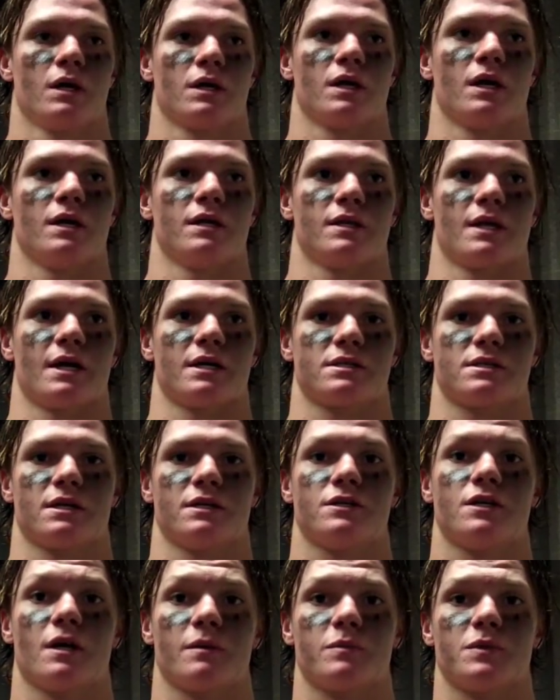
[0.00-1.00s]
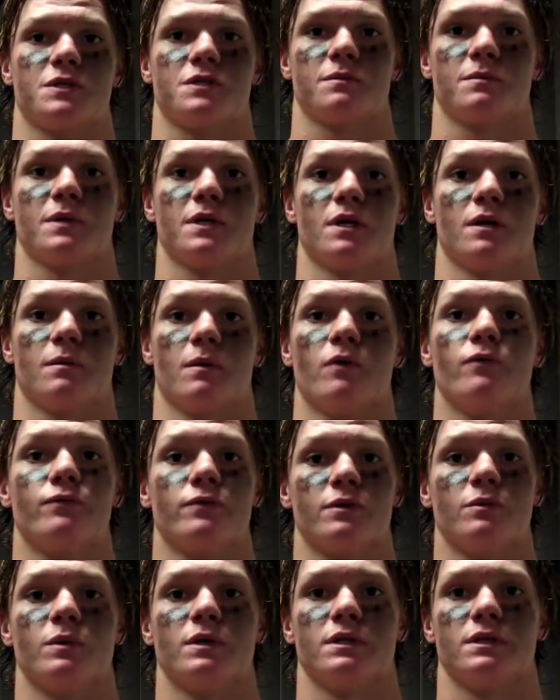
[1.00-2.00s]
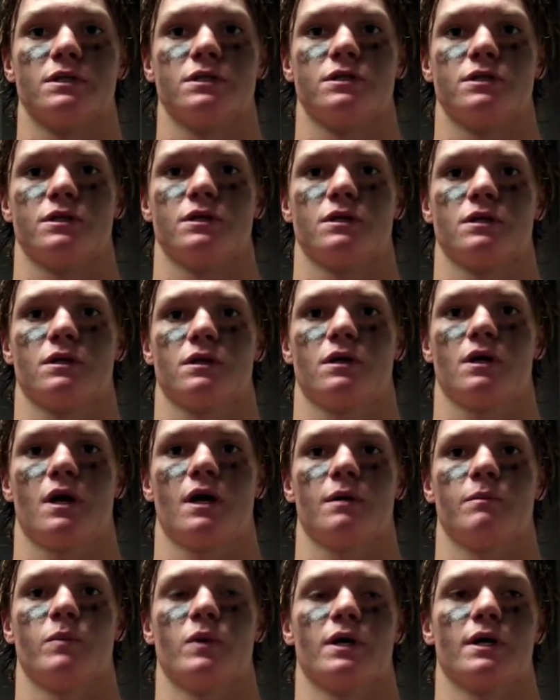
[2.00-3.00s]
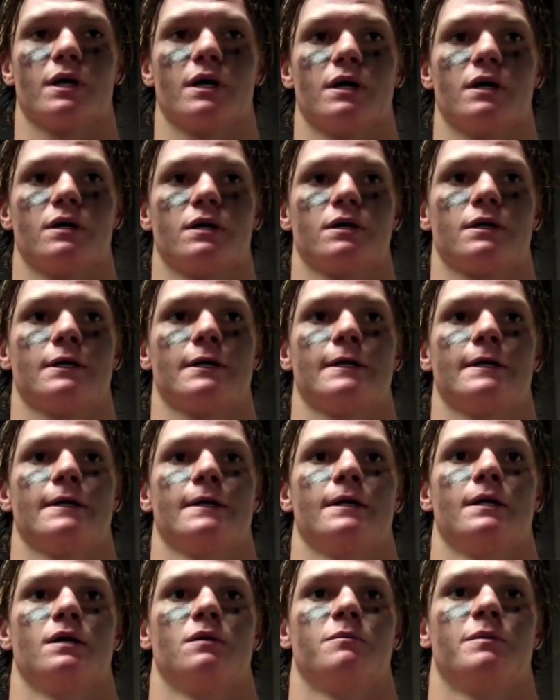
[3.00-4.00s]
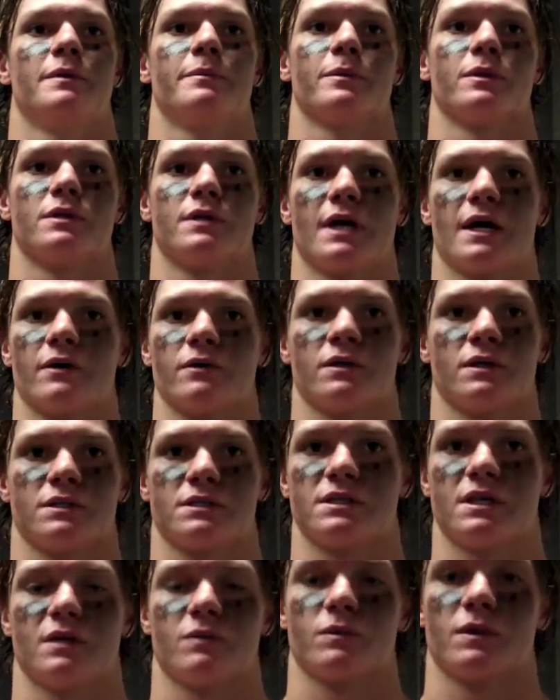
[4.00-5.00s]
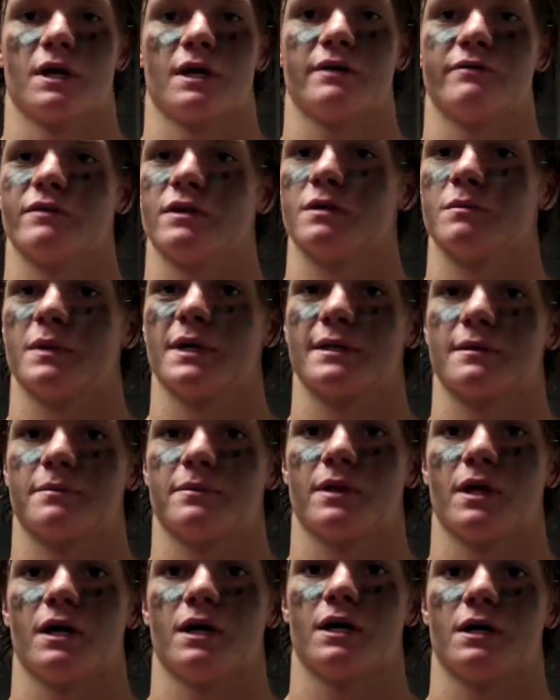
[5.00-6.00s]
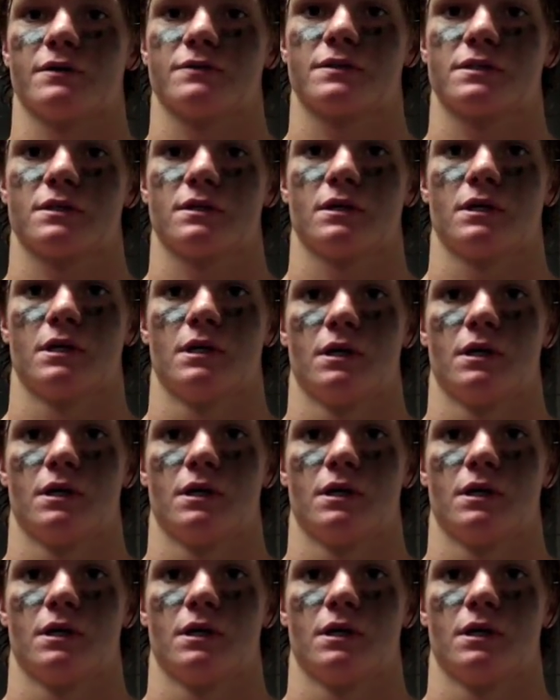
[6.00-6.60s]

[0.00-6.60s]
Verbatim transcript: get in that state championship again, hopefully win this year. But people are doubting us, saying we're not even going to make the playoffs.